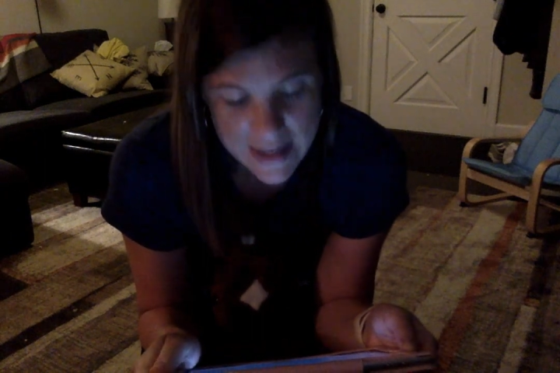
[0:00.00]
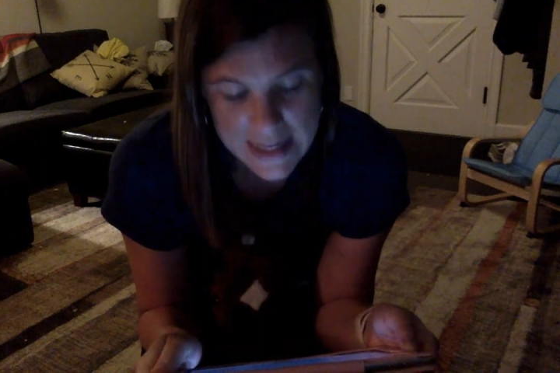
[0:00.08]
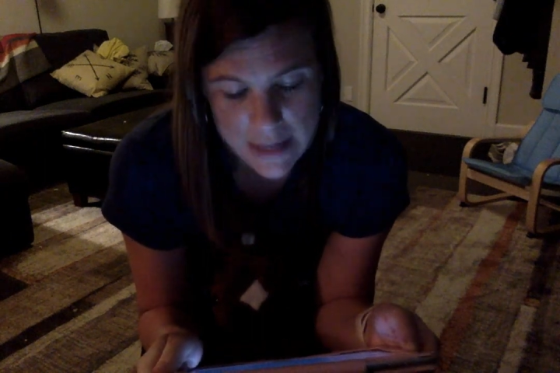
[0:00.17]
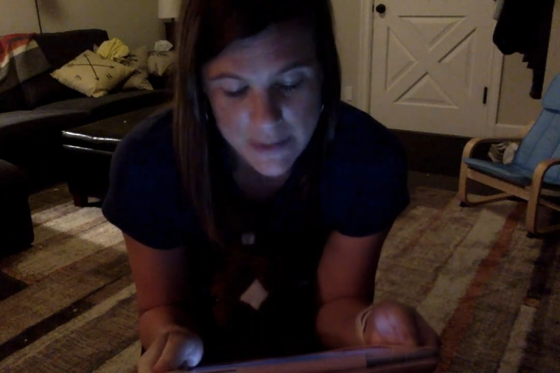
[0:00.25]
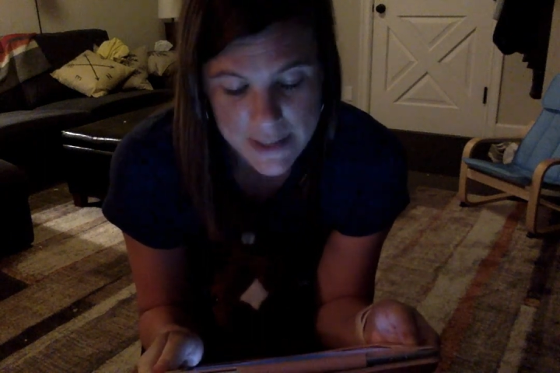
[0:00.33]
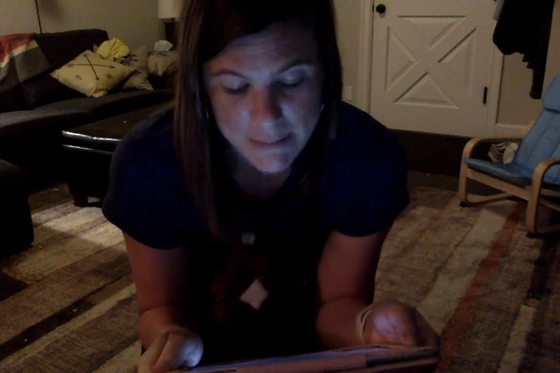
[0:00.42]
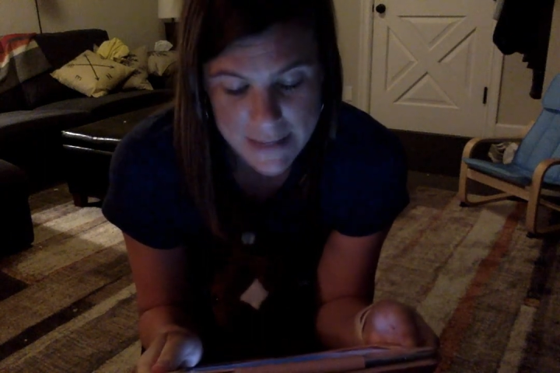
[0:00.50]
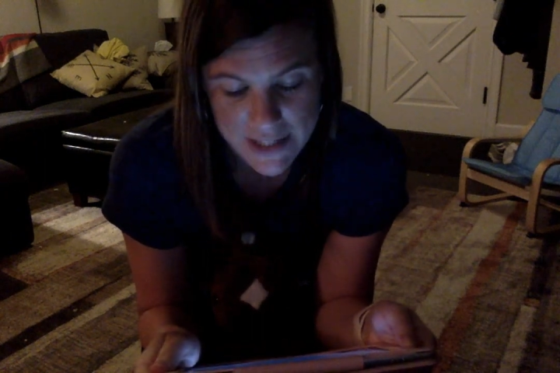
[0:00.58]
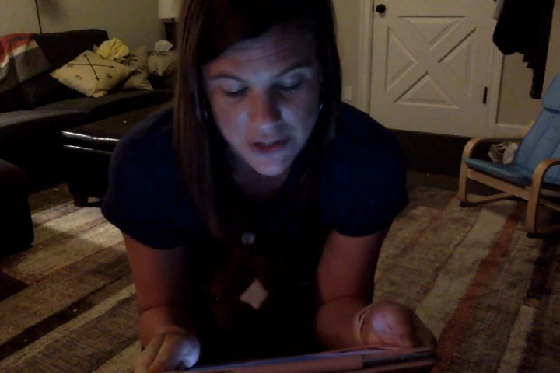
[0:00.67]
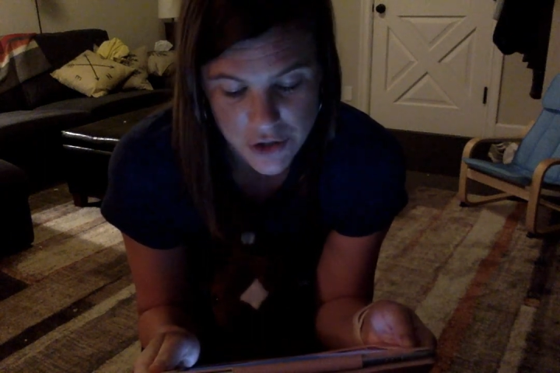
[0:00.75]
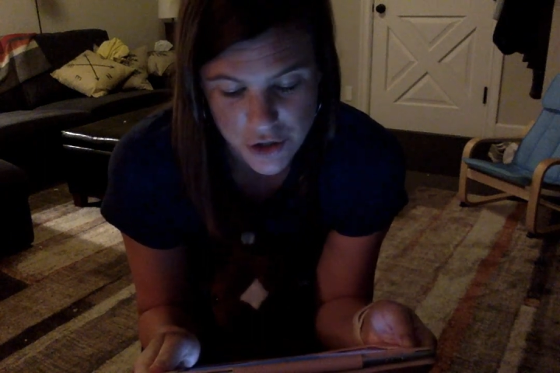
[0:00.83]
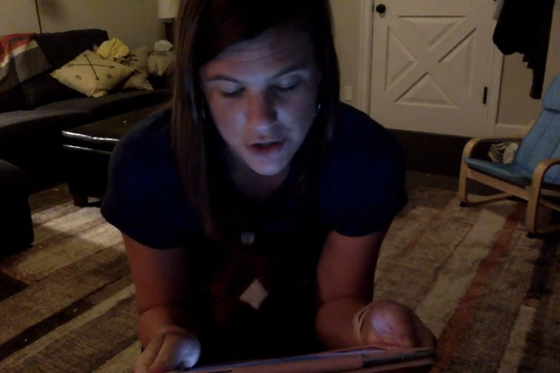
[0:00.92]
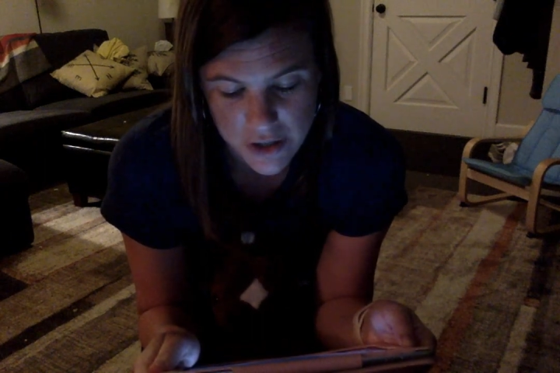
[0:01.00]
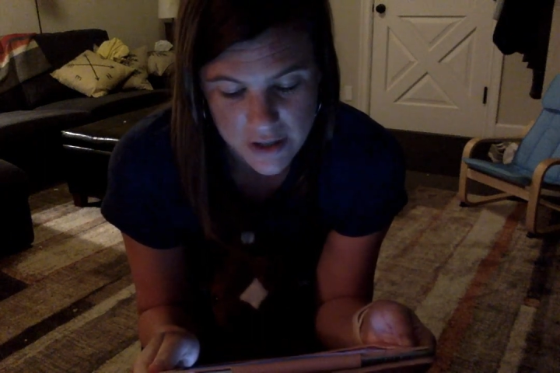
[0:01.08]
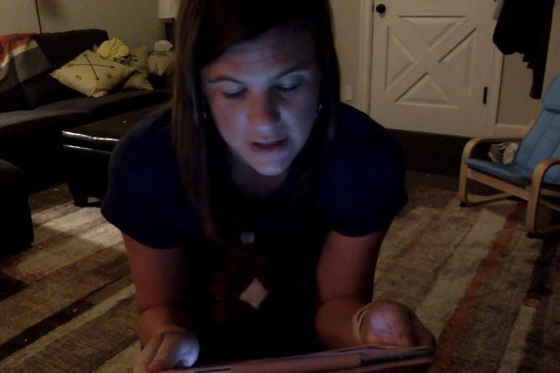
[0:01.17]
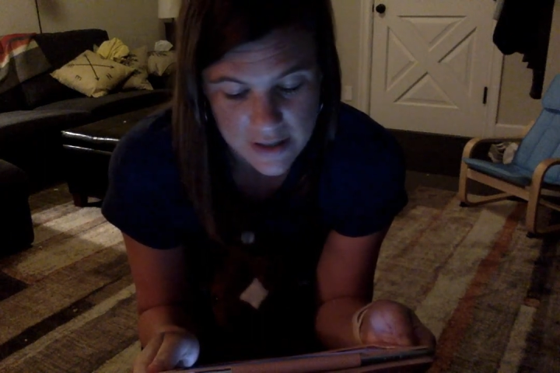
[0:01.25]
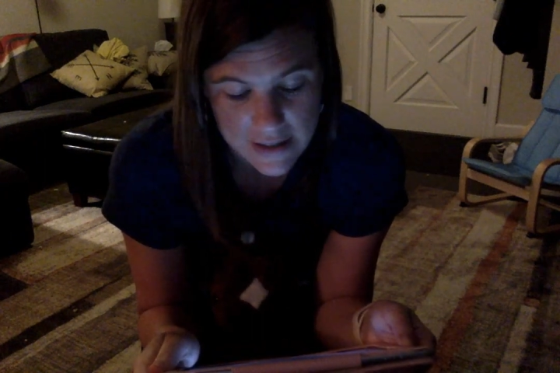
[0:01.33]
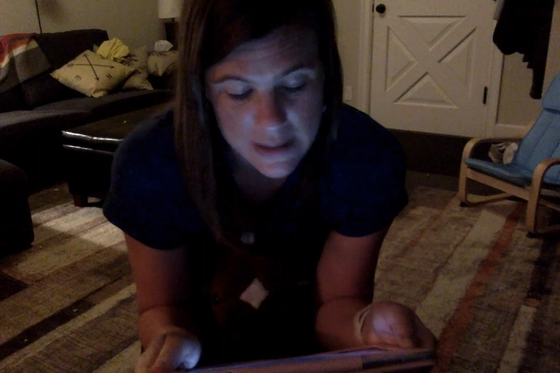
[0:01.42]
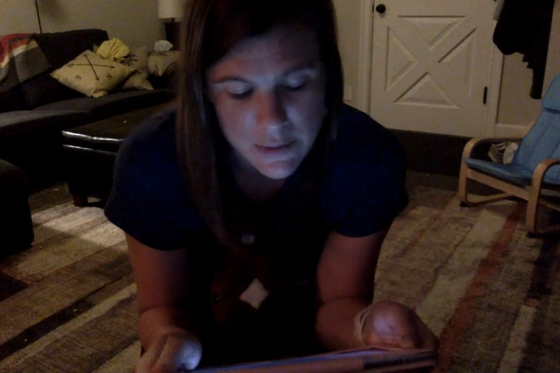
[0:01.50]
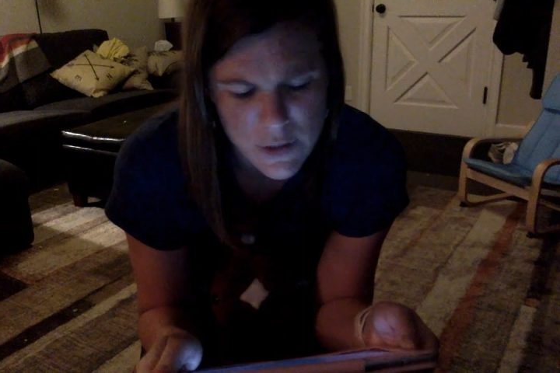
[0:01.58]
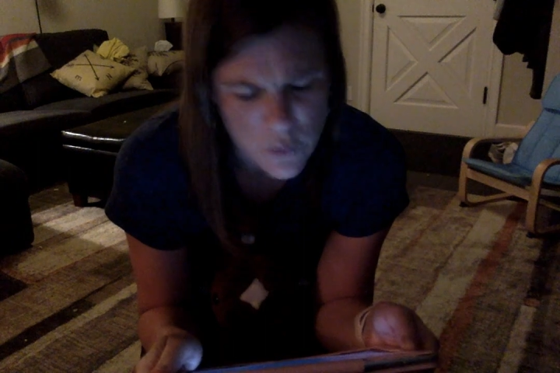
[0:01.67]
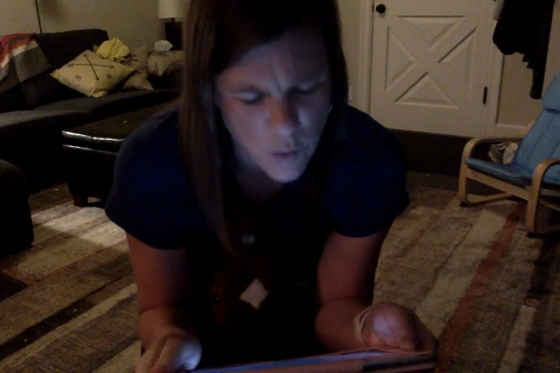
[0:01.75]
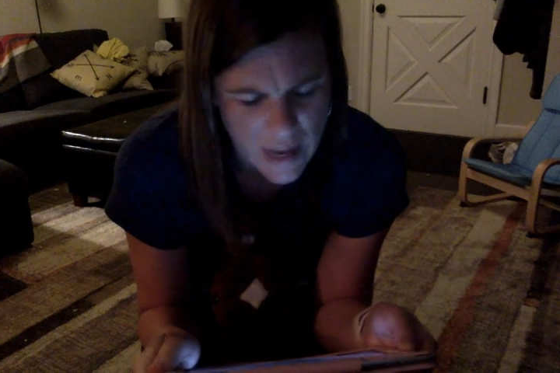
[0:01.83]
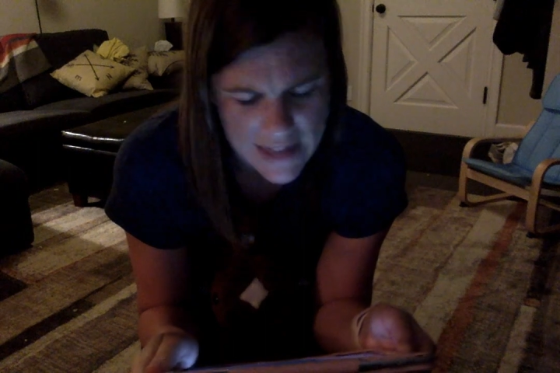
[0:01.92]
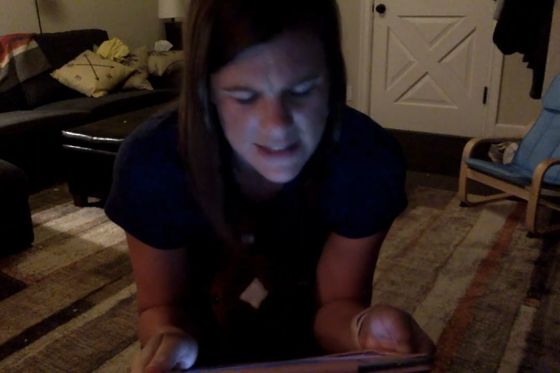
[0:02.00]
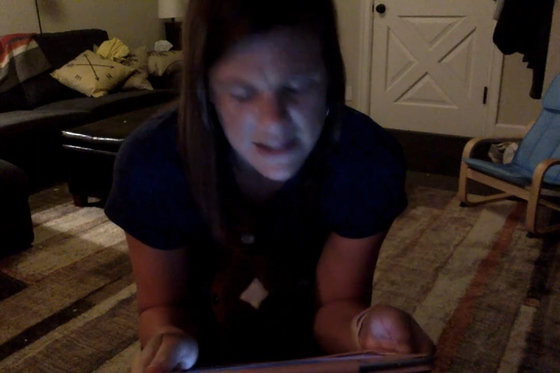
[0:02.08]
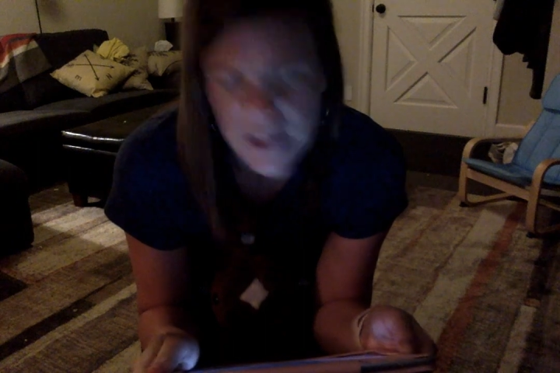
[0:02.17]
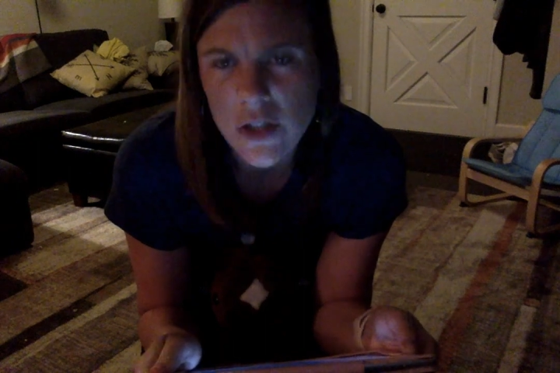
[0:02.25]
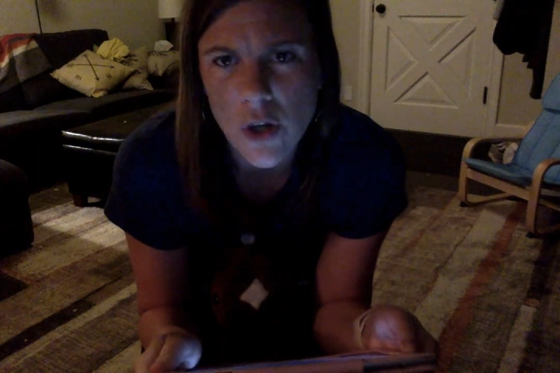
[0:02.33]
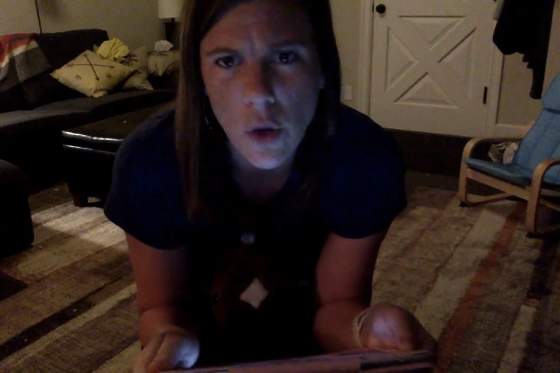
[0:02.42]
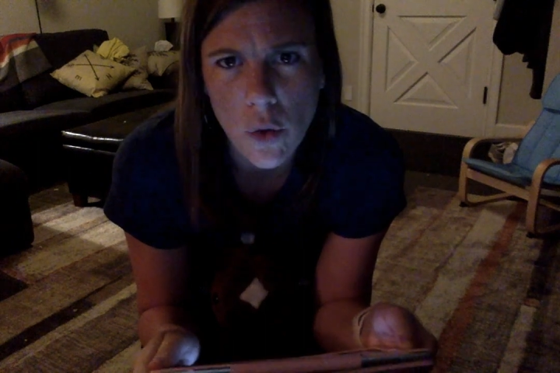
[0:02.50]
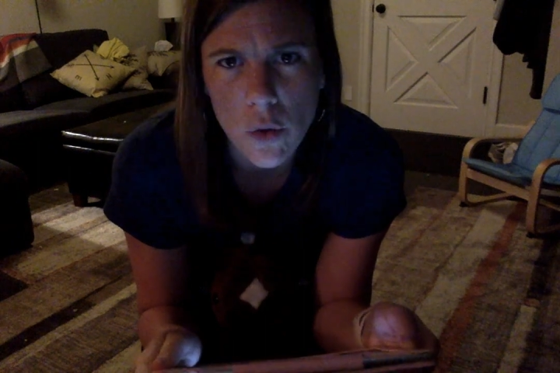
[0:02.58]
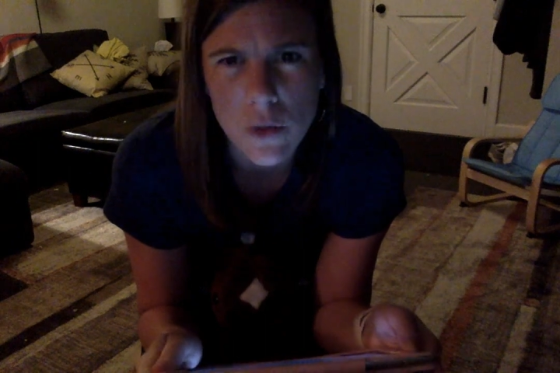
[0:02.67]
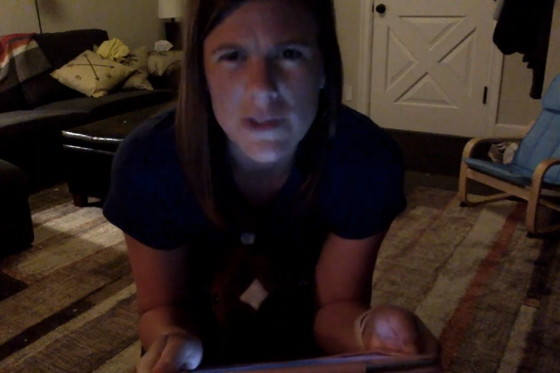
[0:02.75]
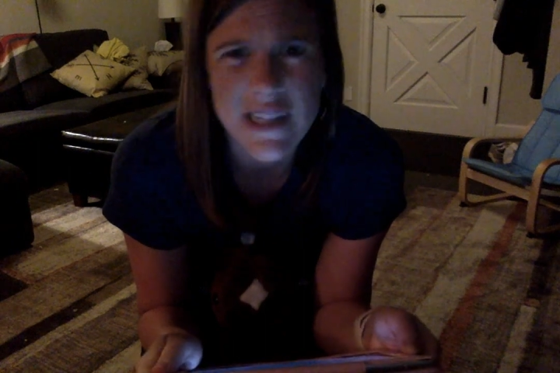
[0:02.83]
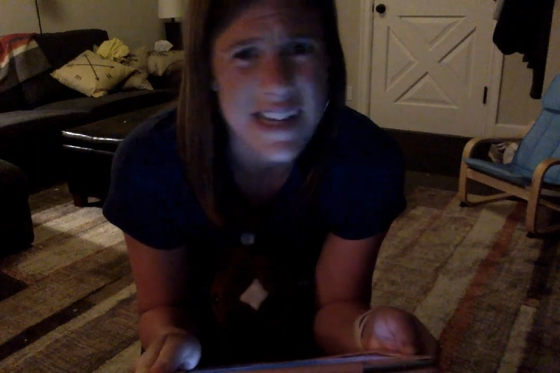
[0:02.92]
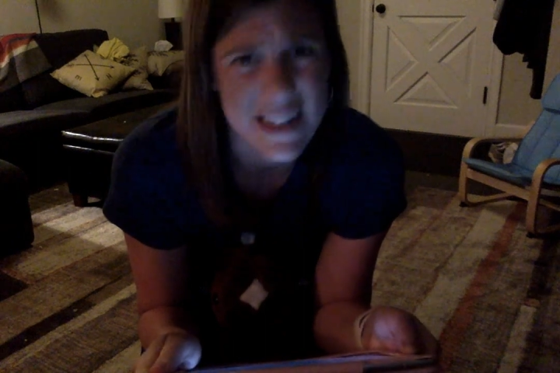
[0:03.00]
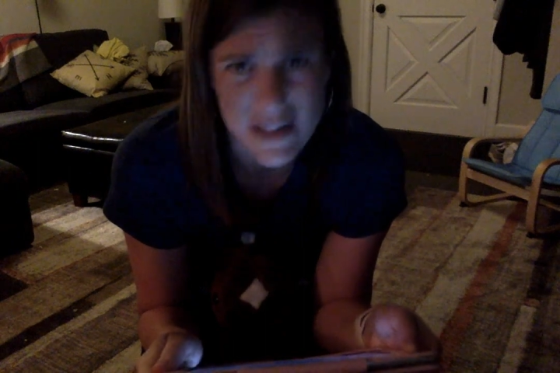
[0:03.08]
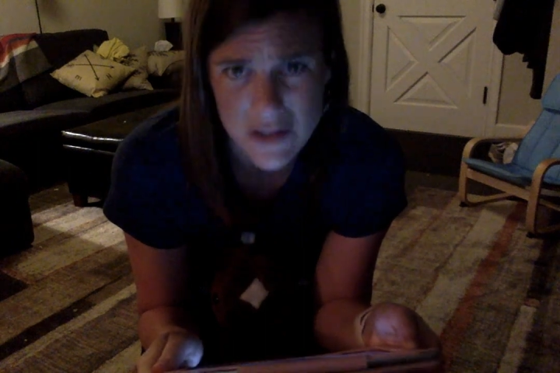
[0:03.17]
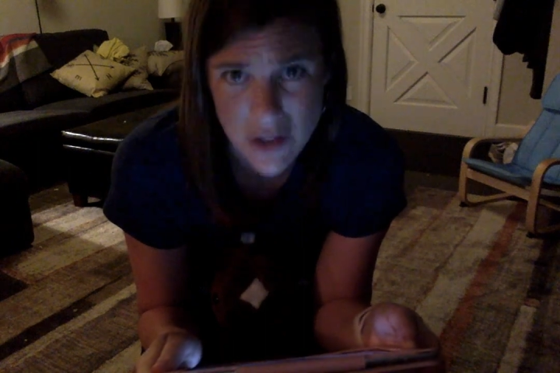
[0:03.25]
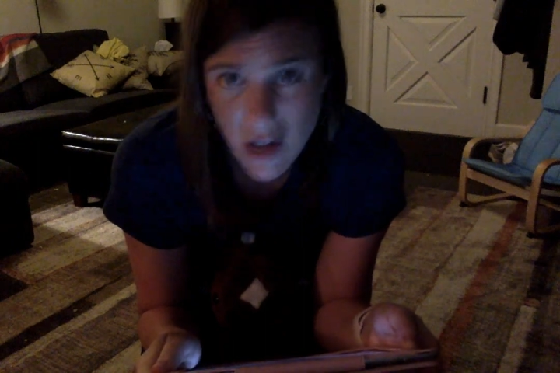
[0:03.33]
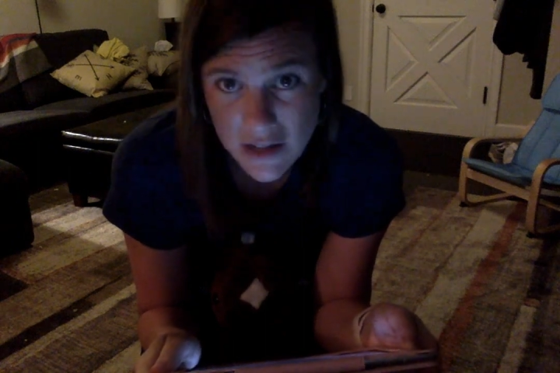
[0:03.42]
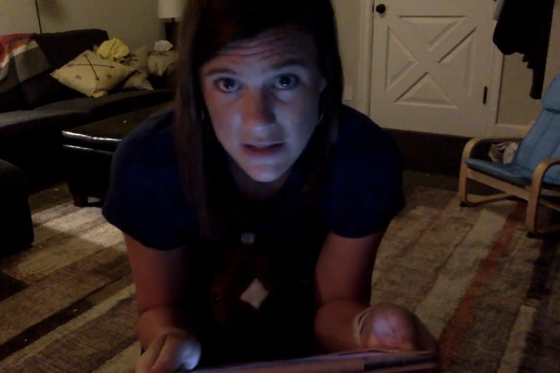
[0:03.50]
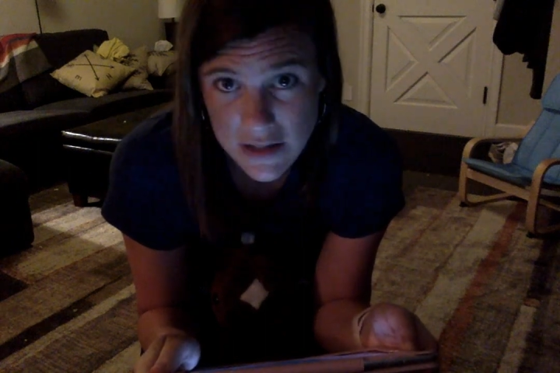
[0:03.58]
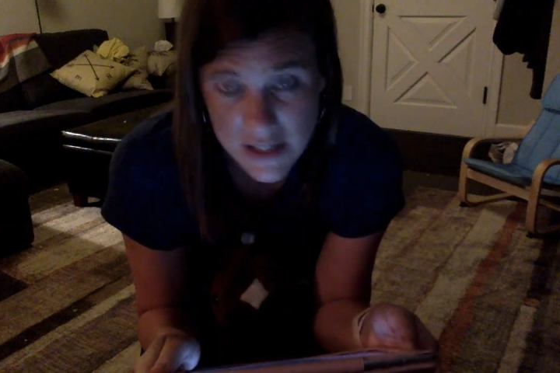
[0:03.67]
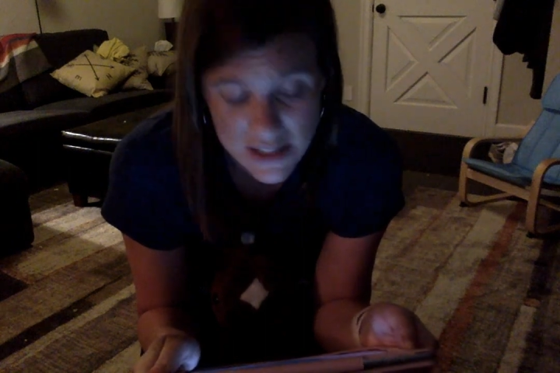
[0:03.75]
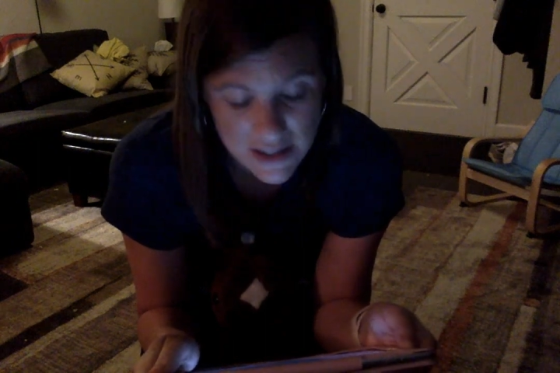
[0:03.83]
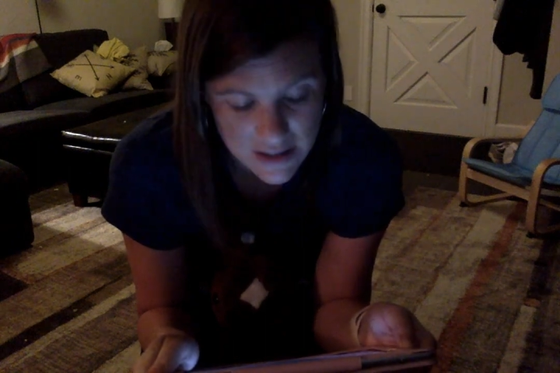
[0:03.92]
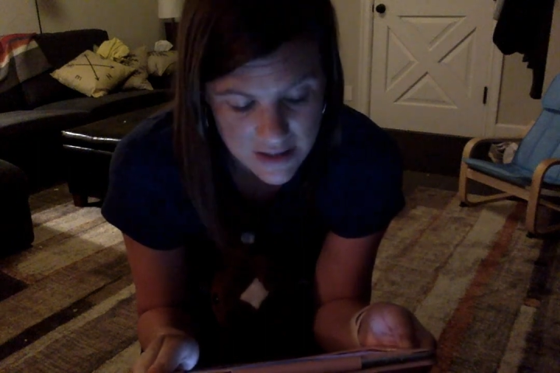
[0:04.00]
It was a messenger. He was wet, cold, and exhausted.